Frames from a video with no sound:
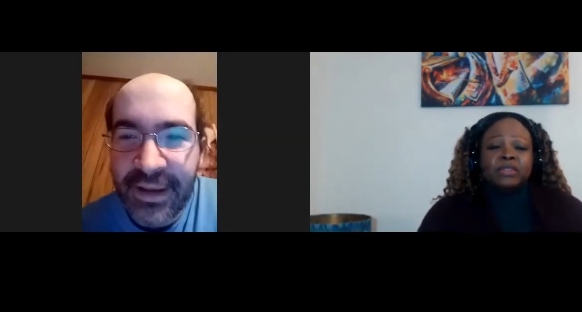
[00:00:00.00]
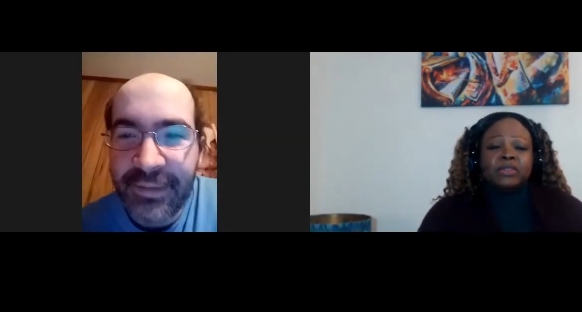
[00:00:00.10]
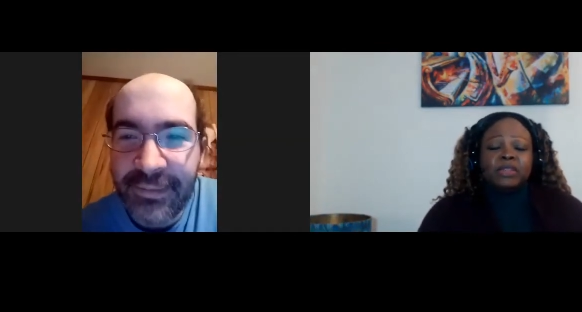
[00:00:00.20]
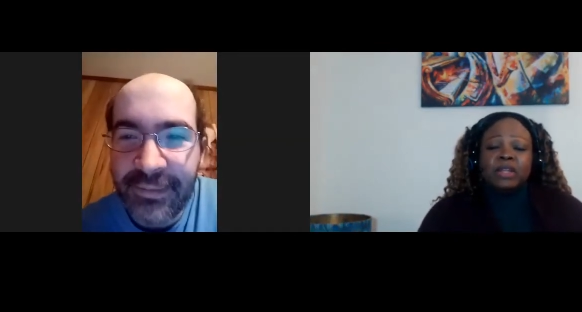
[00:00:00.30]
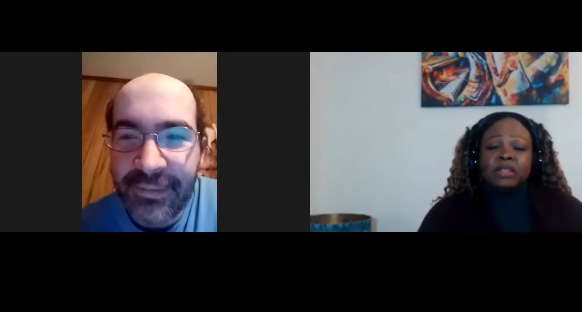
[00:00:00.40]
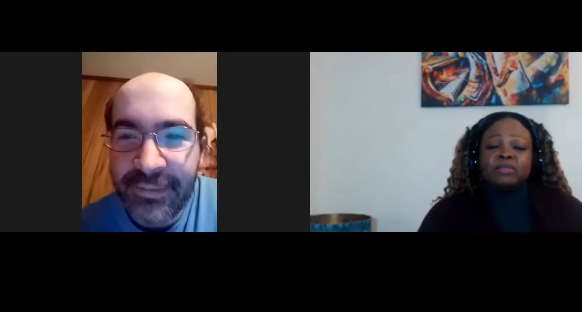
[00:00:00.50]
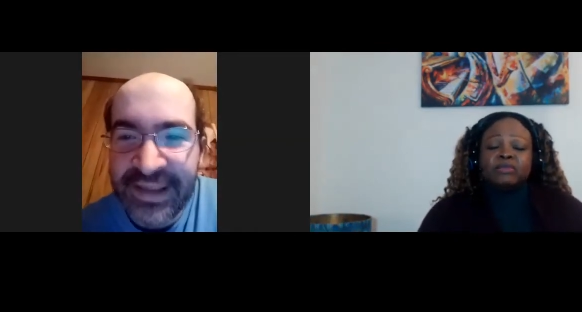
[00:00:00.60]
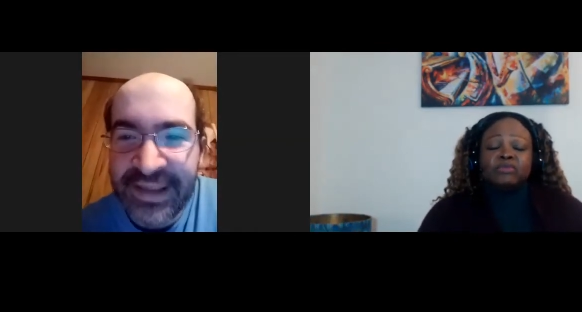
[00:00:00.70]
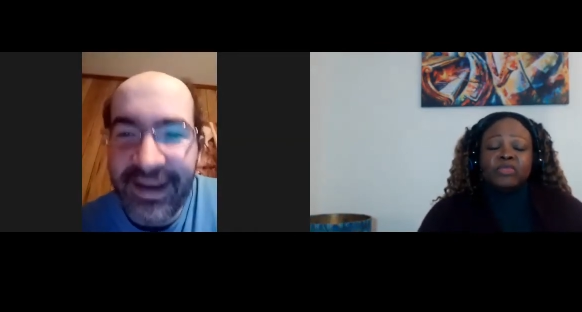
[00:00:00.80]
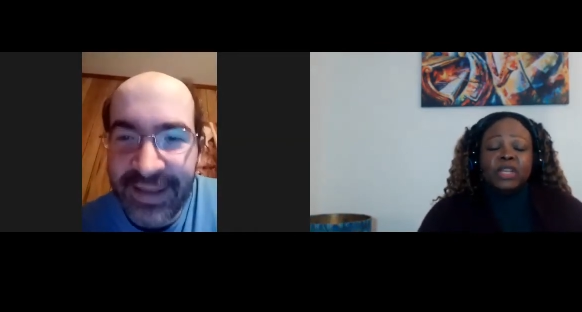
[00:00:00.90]
Speaker 1: Exactly. You know,
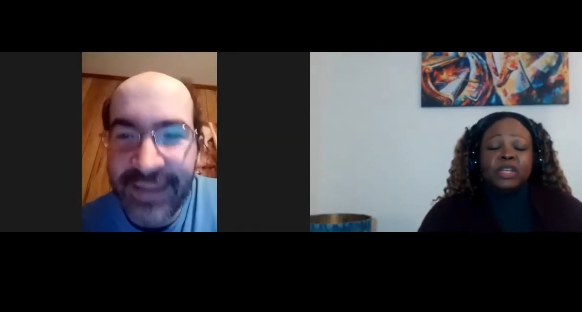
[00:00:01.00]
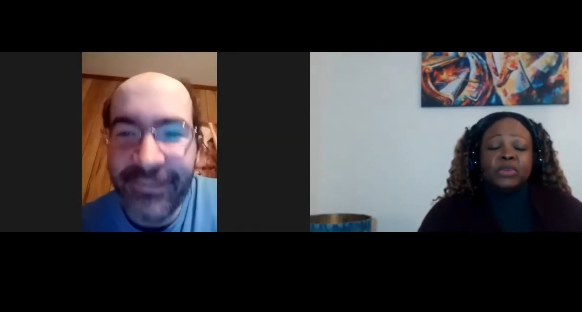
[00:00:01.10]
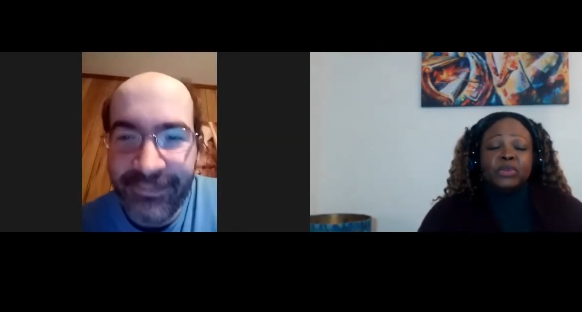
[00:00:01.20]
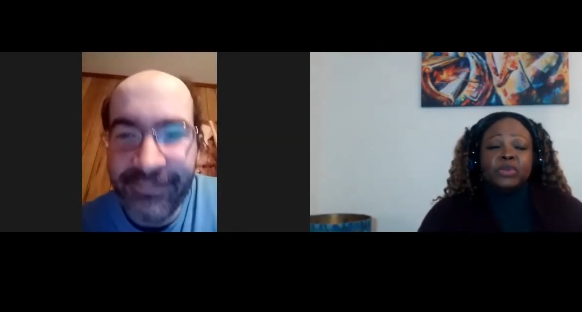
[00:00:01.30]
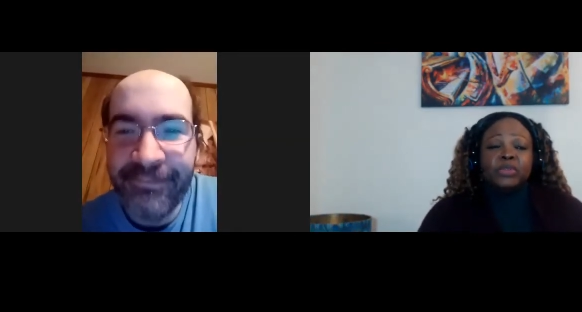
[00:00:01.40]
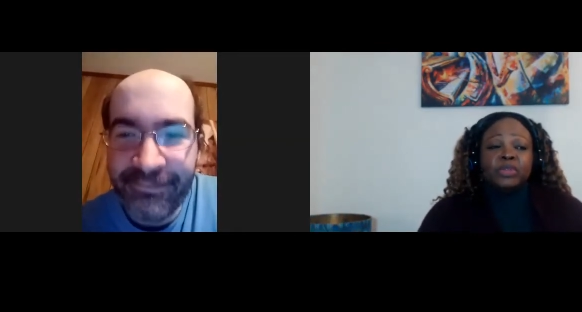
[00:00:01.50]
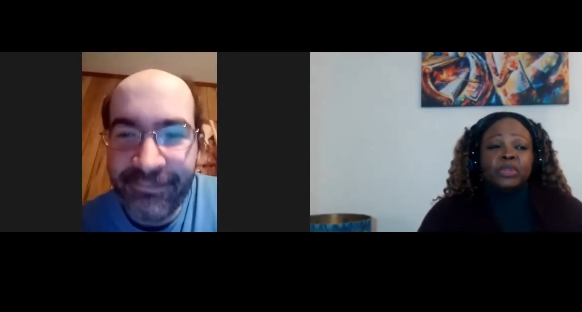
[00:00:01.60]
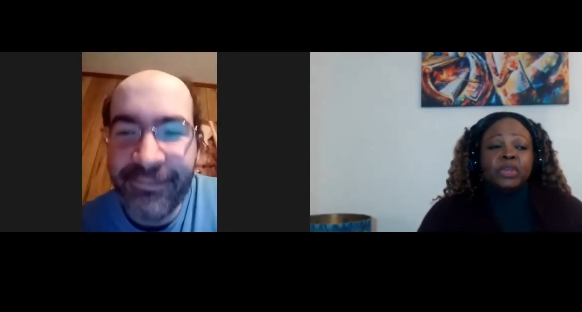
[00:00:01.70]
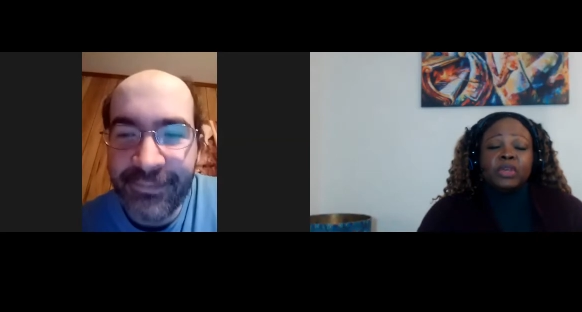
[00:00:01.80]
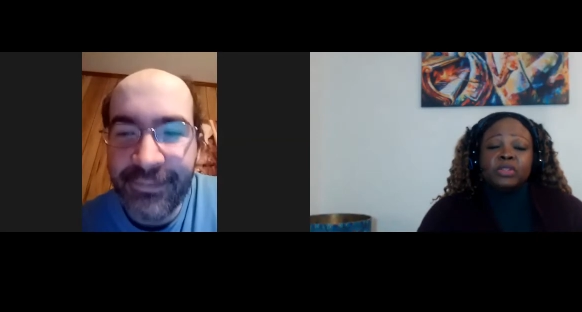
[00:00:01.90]
that's really good
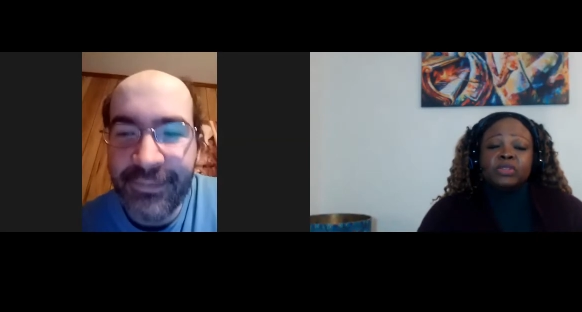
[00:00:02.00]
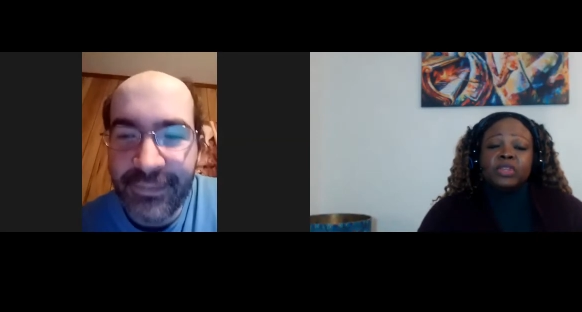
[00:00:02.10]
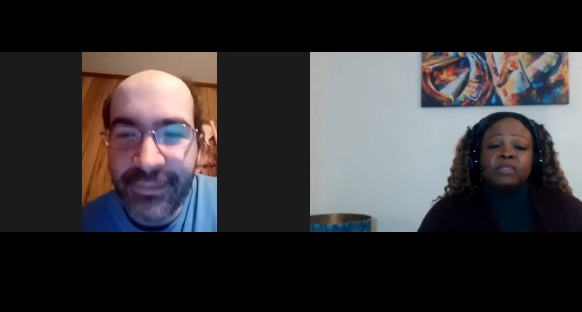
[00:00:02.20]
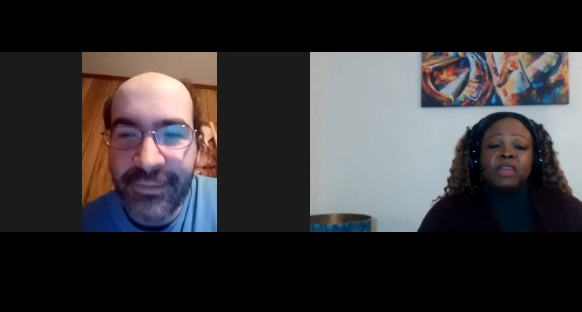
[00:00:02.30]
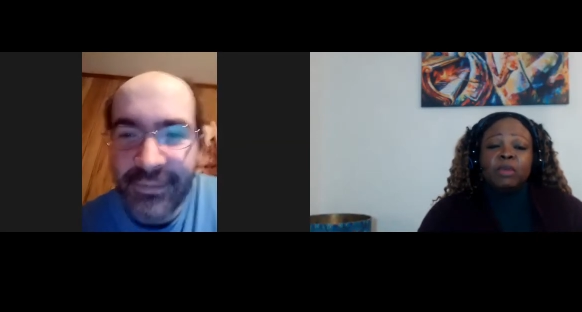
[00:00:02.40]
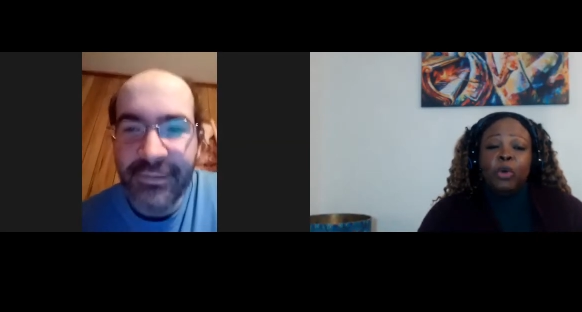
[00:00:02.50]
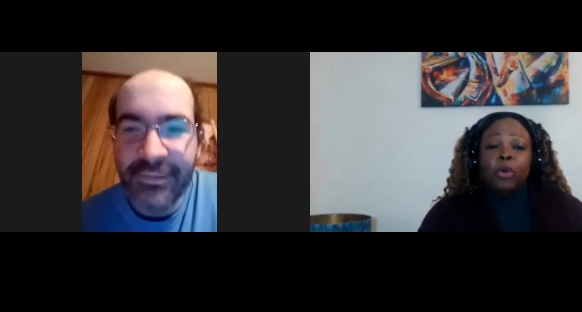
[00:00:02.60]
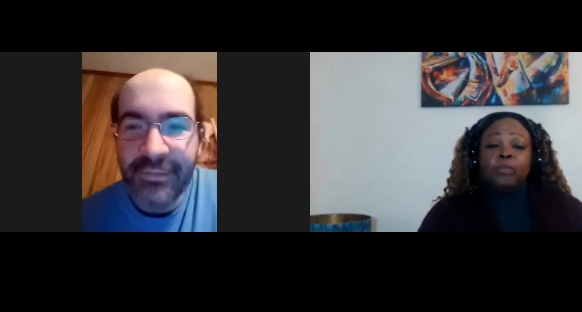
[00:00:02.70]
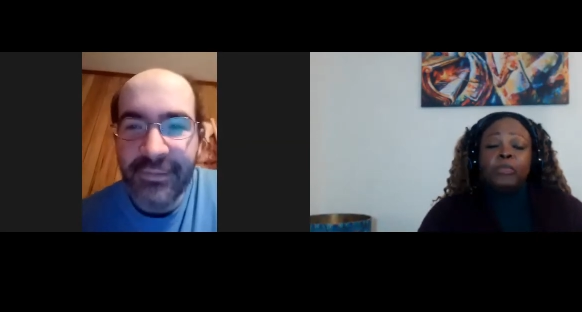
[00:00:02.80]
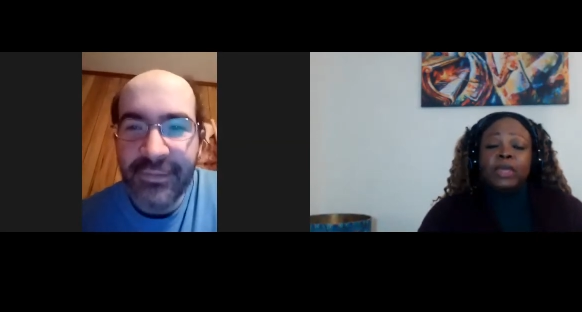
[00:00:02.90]
to give them
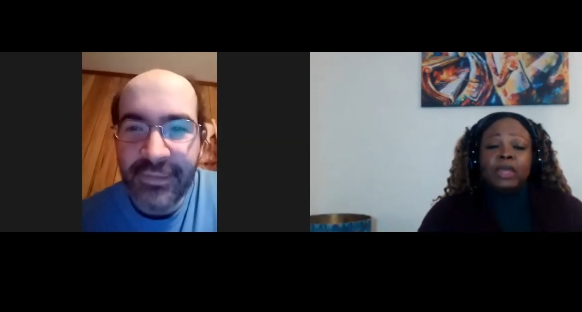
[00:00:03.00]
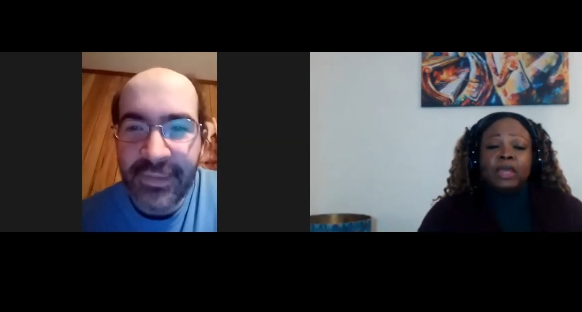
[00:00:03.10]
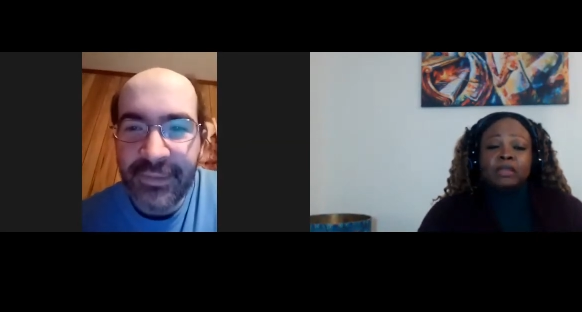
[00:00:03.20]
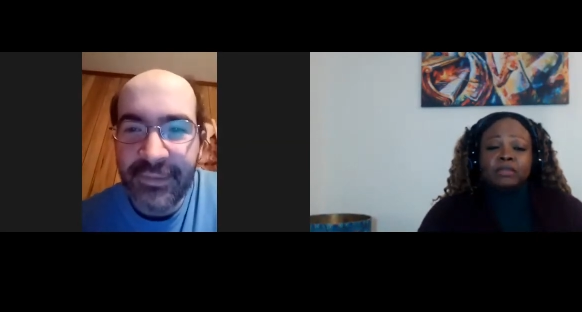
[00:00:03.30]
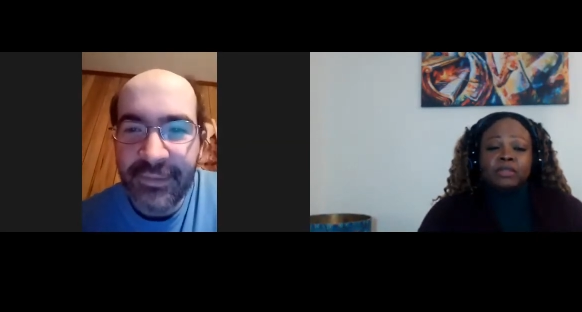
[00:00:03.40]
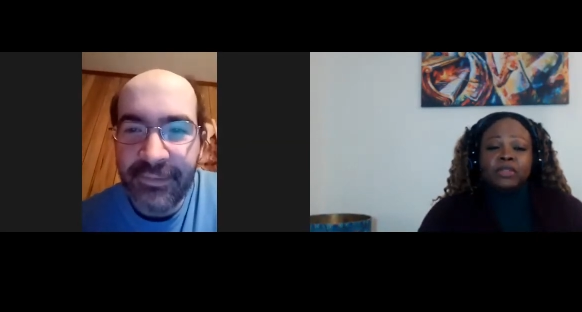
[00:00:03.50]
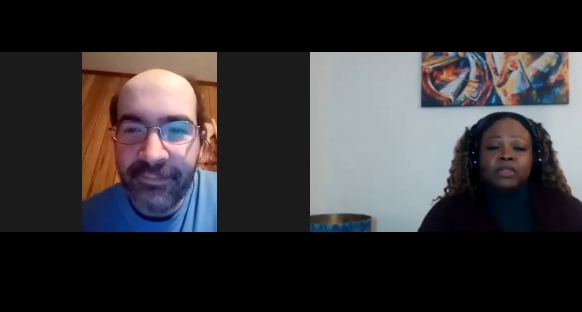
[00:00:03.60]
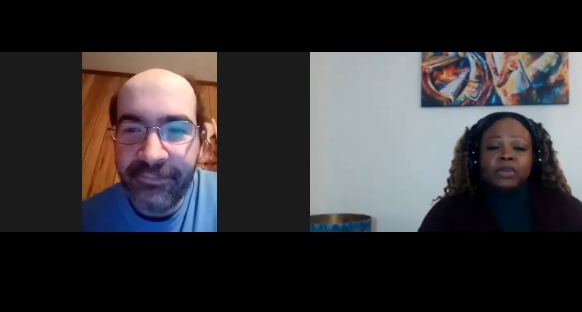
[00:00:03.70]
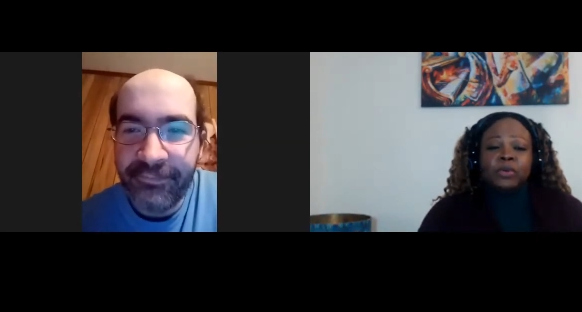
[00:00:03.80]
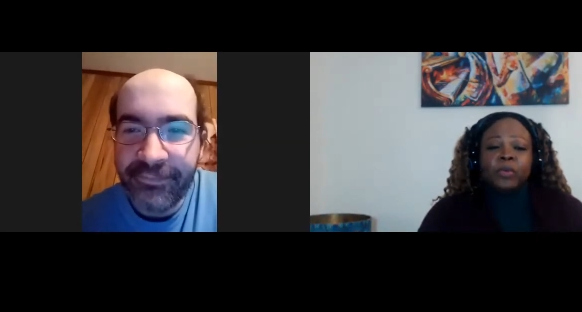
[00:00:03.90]
hope again, you
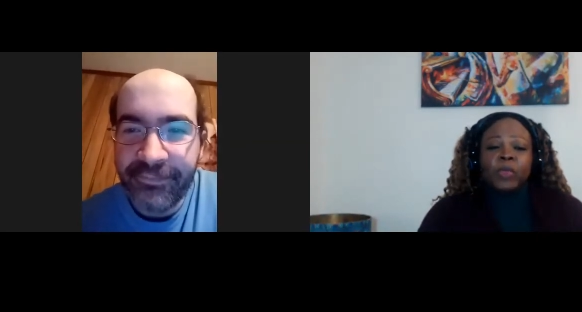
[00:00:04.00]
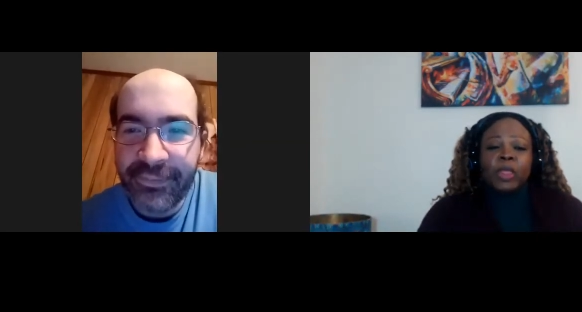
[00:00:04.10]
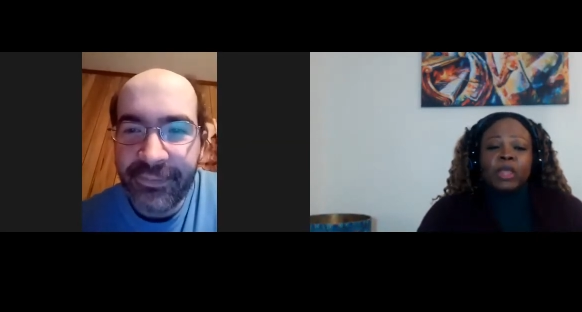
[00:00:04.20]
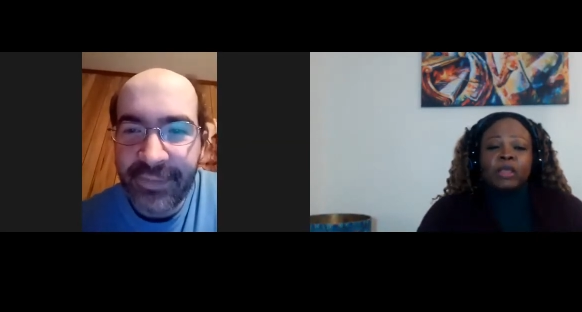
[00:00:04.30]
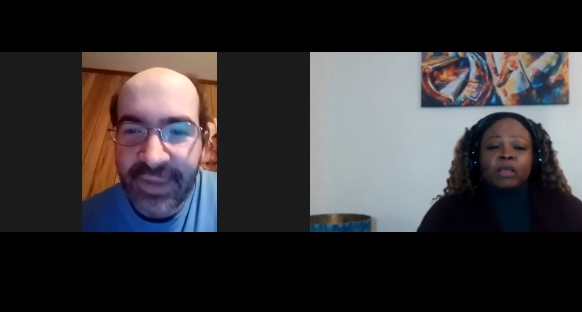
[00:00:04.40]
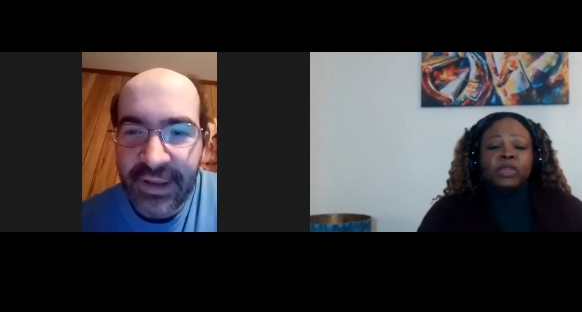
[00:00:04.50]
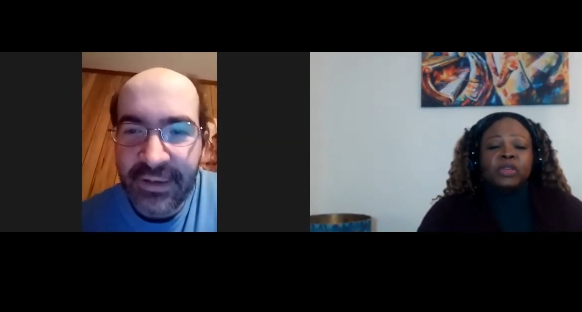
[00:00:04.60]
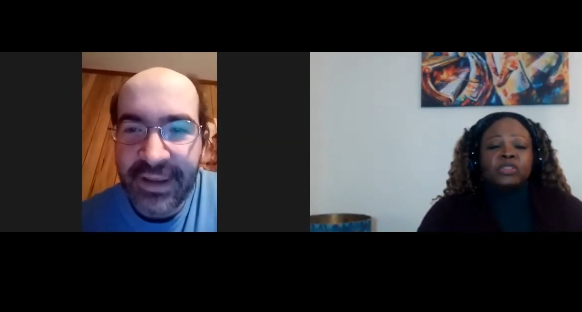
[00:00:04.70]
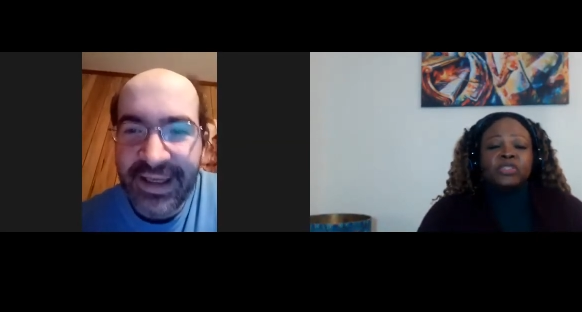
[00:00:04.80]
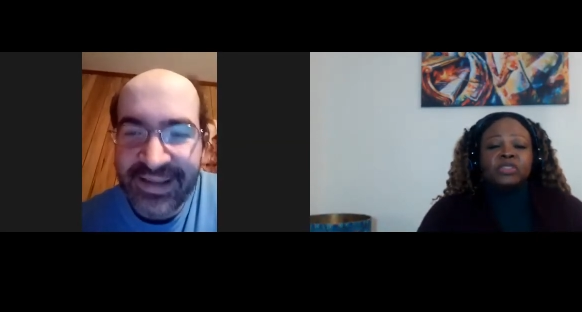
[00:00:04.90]
know,
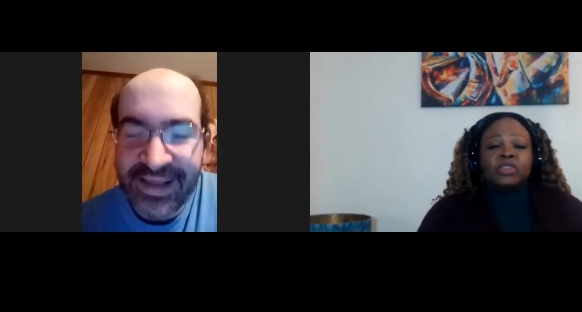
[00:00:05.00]
because yeah.